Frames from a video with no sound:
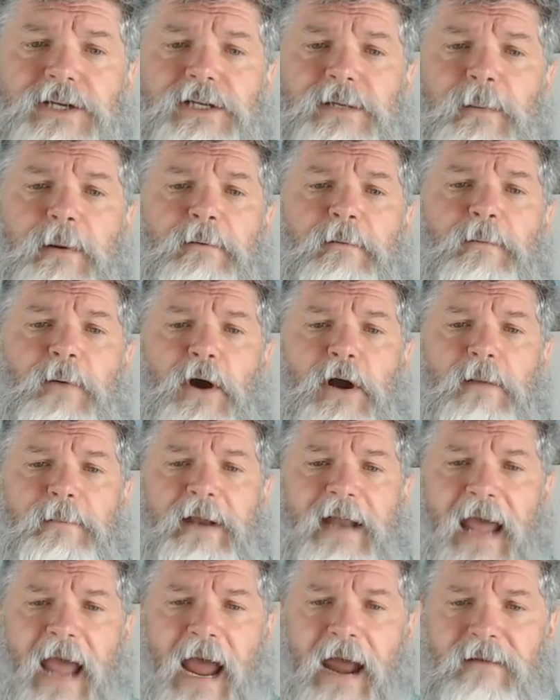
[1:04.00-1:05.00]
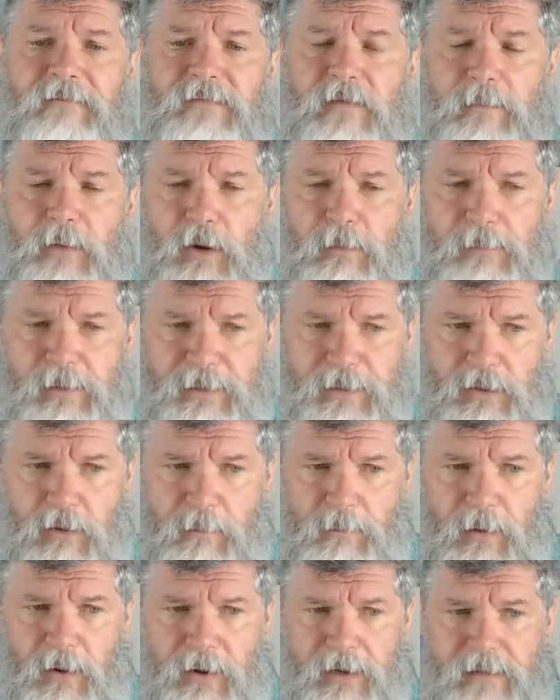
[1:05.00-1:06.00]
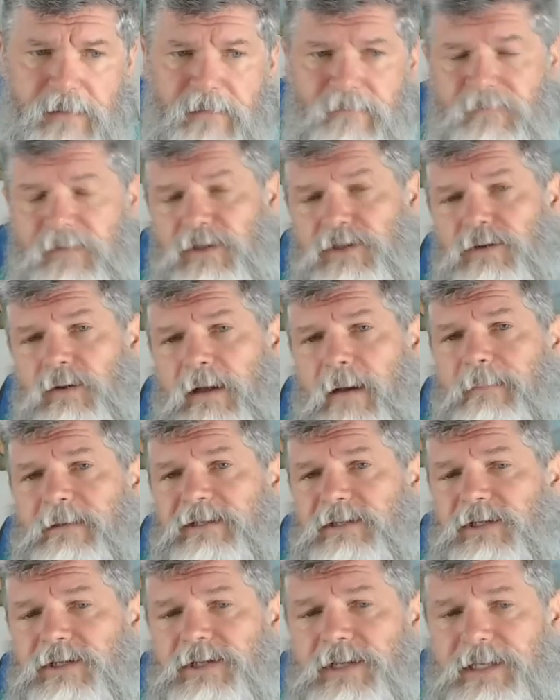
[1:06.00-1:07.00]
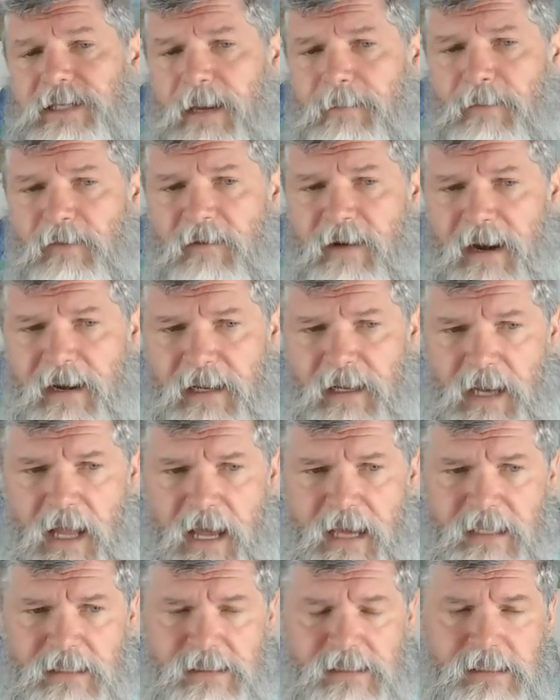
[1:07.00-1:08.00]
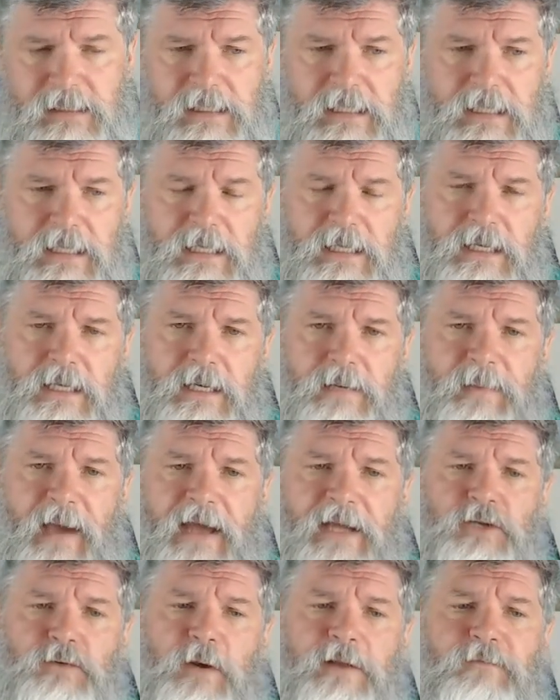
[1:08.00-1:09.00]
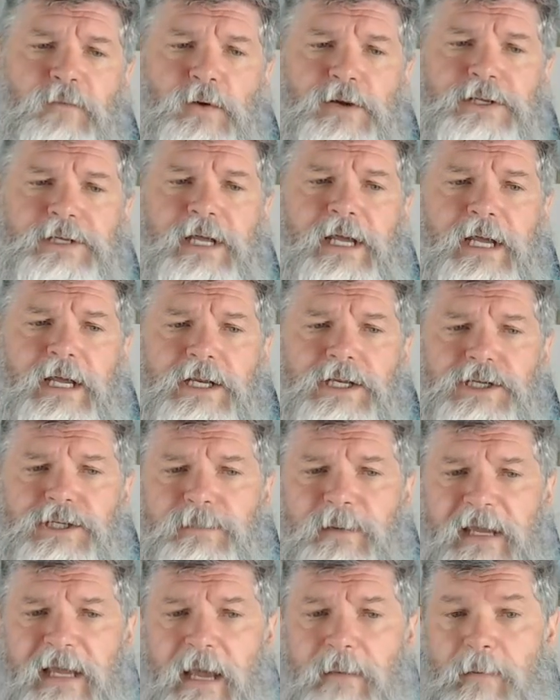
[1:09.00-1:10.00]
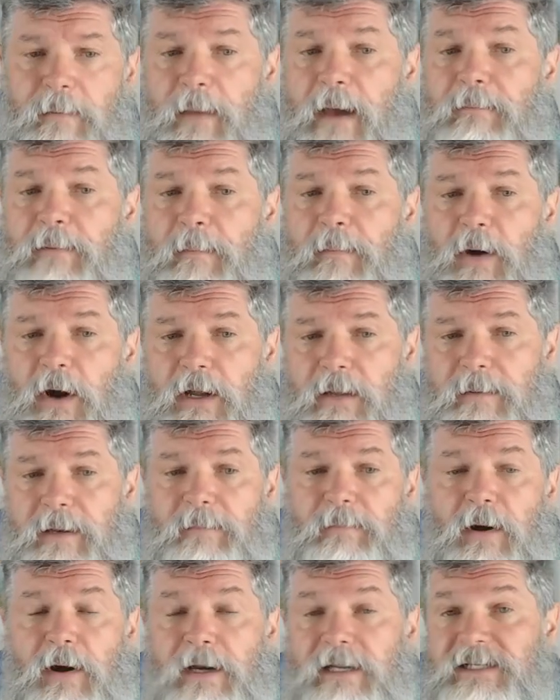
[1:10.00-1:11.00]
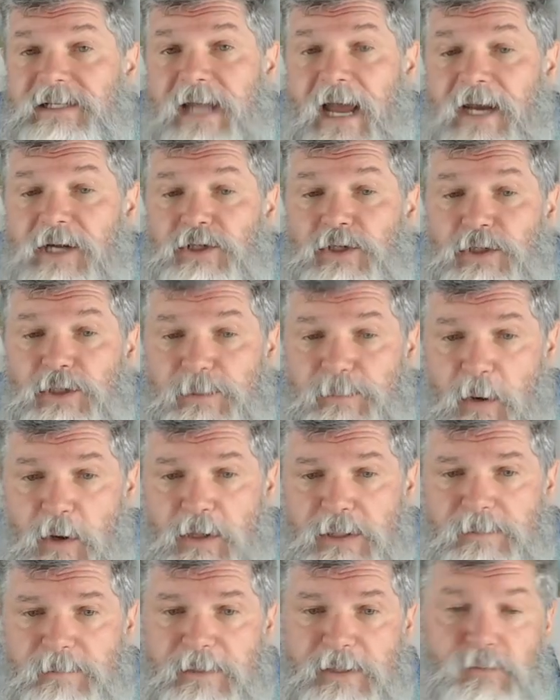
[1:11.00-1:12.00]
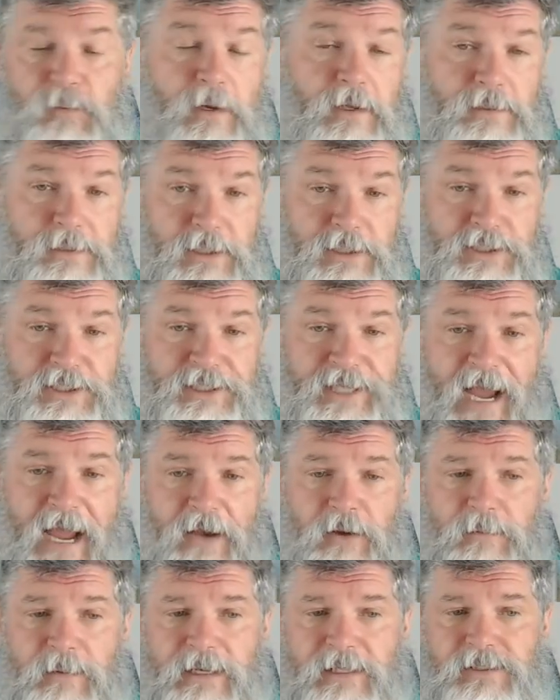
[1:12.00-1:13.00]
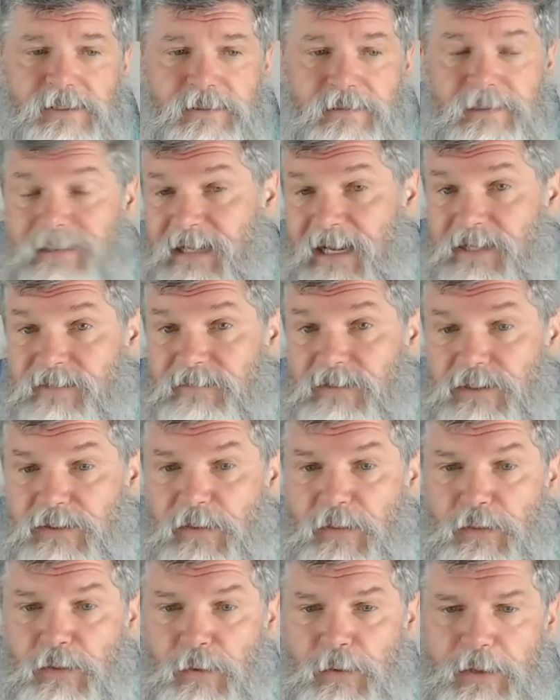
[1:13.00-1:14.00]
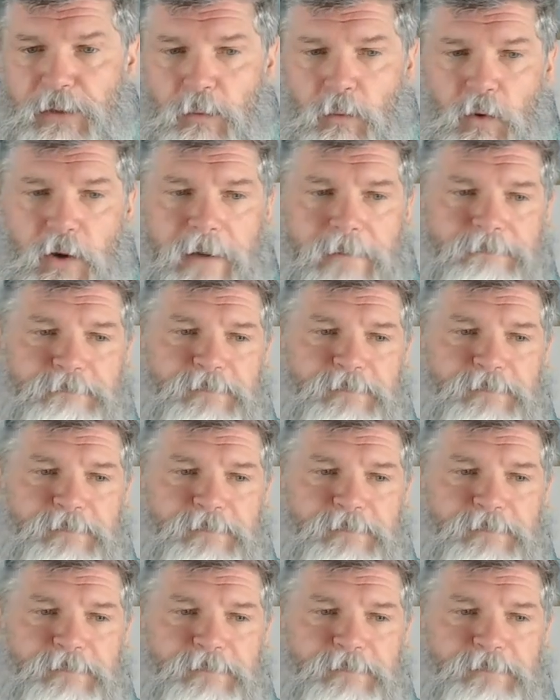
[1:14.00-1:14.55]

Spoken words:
as a member of Parliament and from her political party, the official opposition Democratic Alliance. Back in 2014, she became a member of Parliament, the party's national spokesman, as well as its shadow minister at the age of just 31.